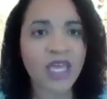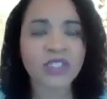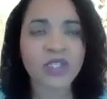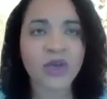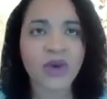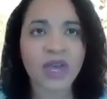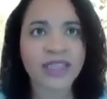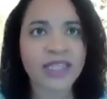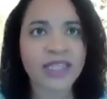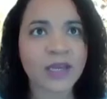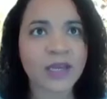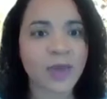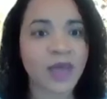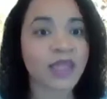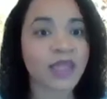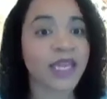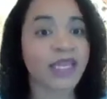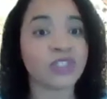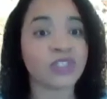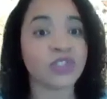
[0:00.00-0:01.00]
So I
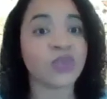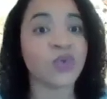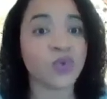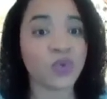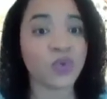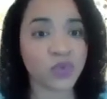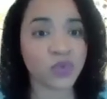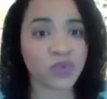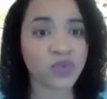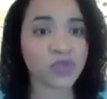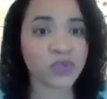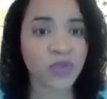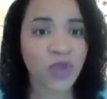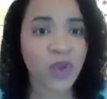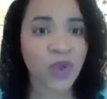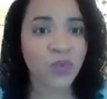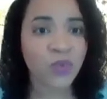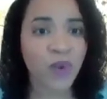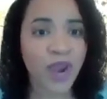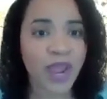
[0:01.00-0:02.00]
about like schools,
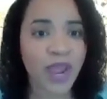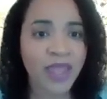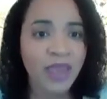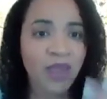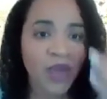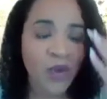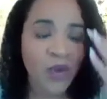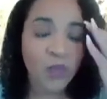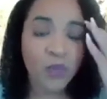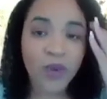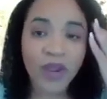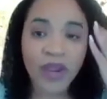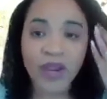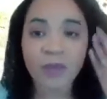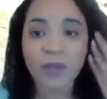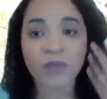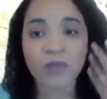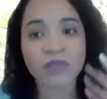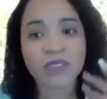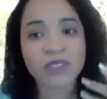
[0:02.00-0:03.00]
right? Where
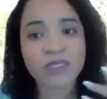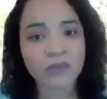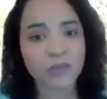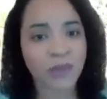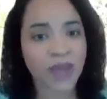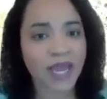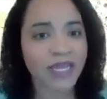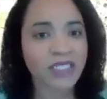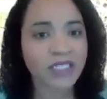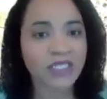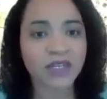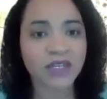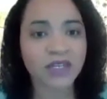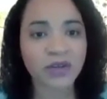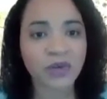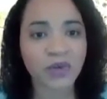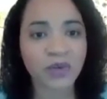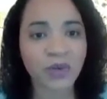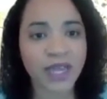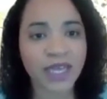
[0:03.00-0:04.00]
by a
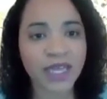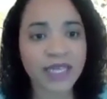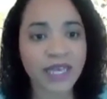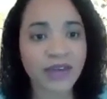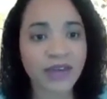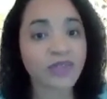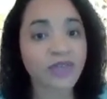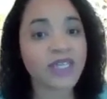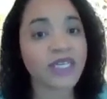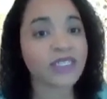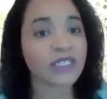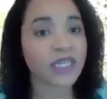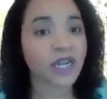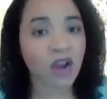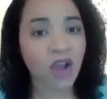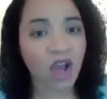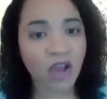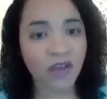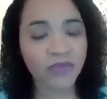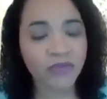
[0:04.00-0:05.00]
certain grade level, they
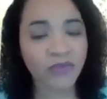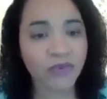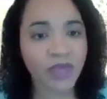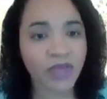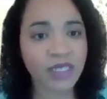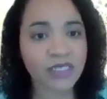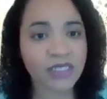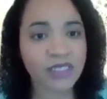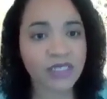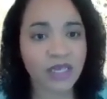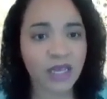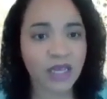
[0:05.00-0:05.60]
start offering,